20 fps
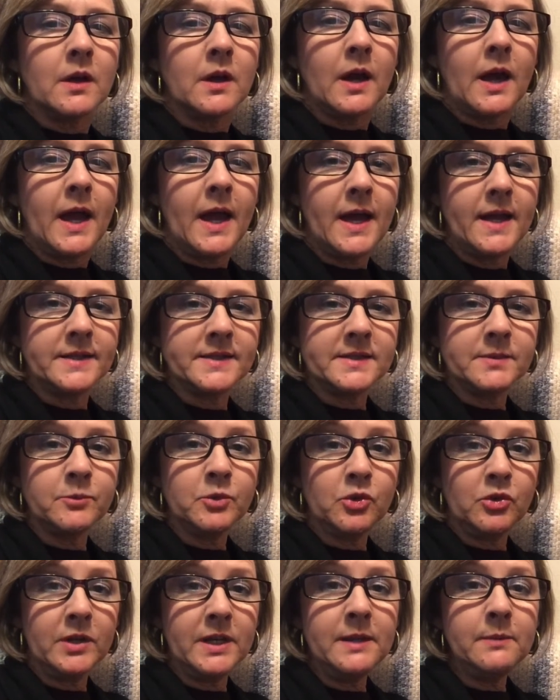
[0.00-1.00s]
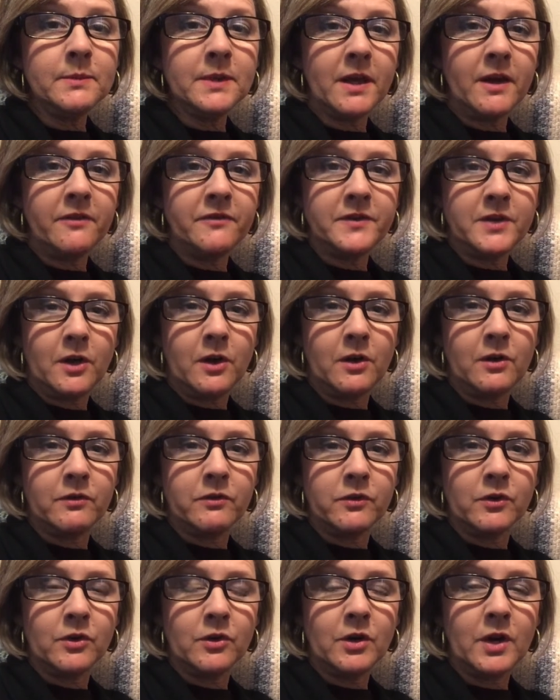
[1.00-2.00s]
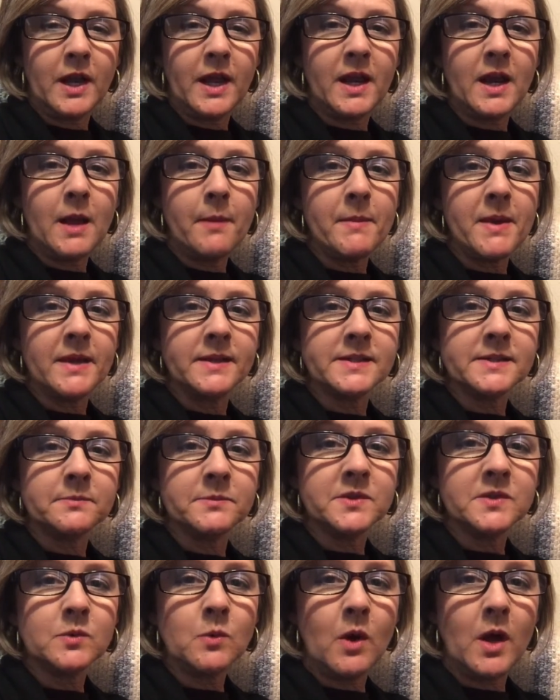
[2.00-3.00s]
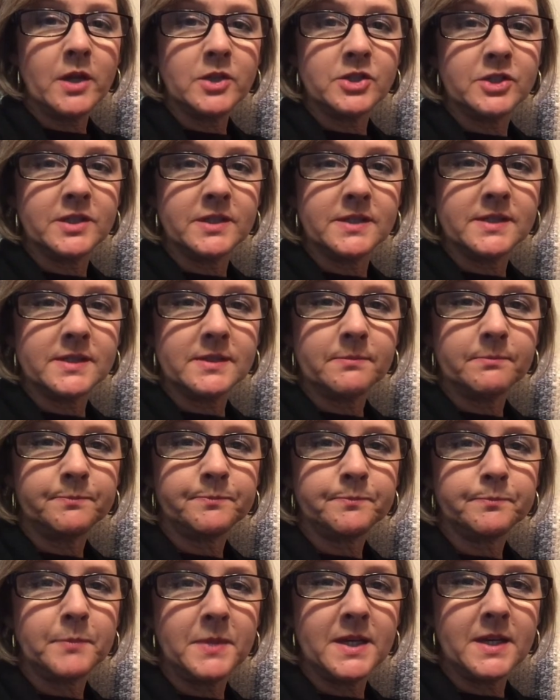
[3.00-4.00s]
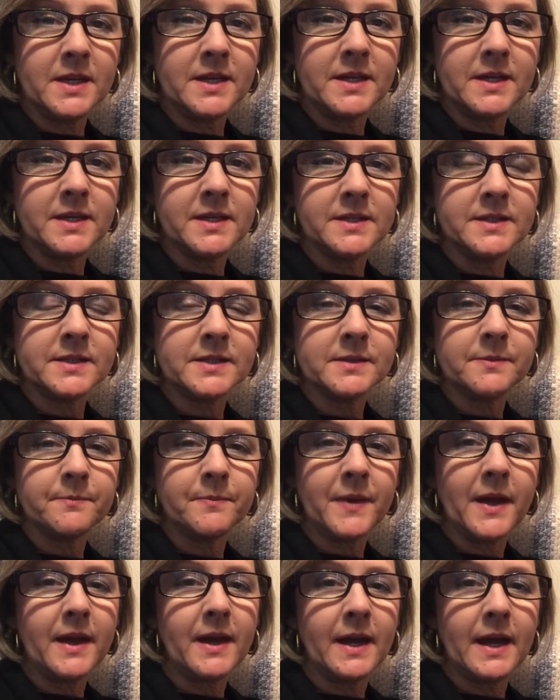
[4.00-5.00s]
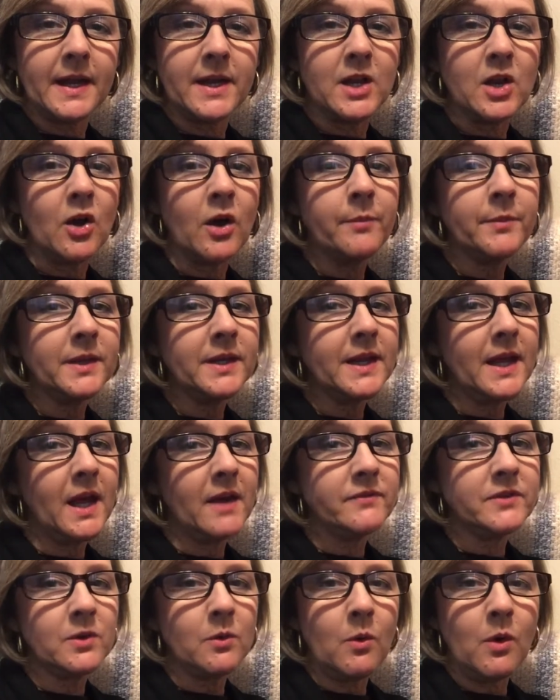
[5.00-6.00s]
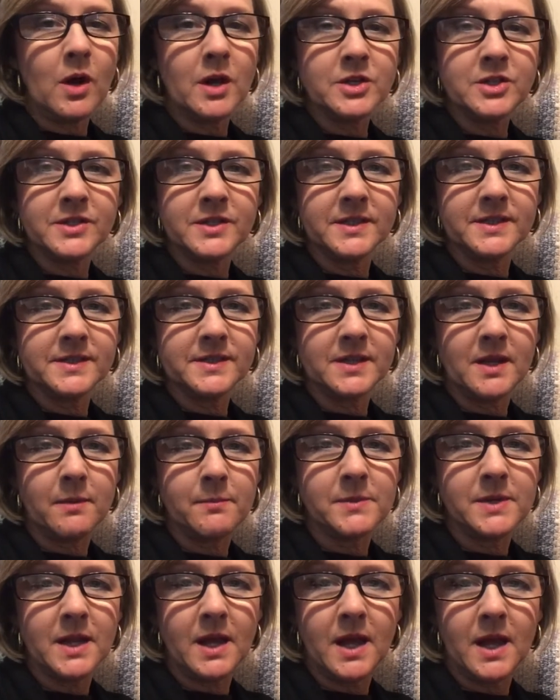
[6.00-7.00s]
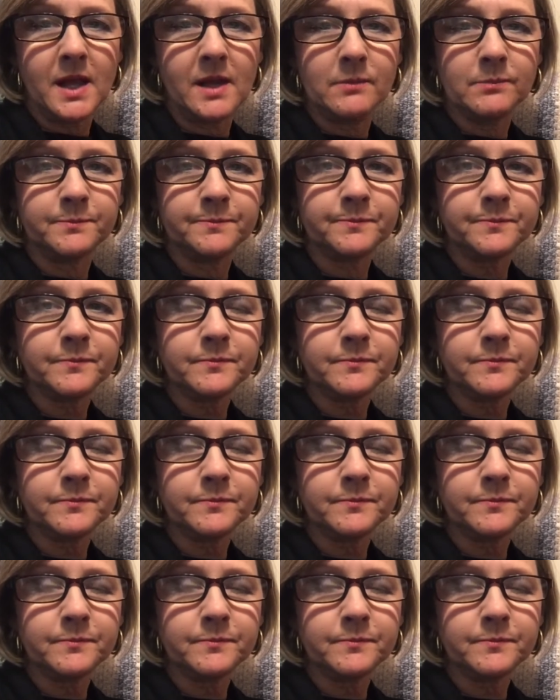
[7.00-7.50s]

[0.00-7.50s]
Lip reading: I had some cream left over and I made some swatches because I know I'm going to have to wash this someday.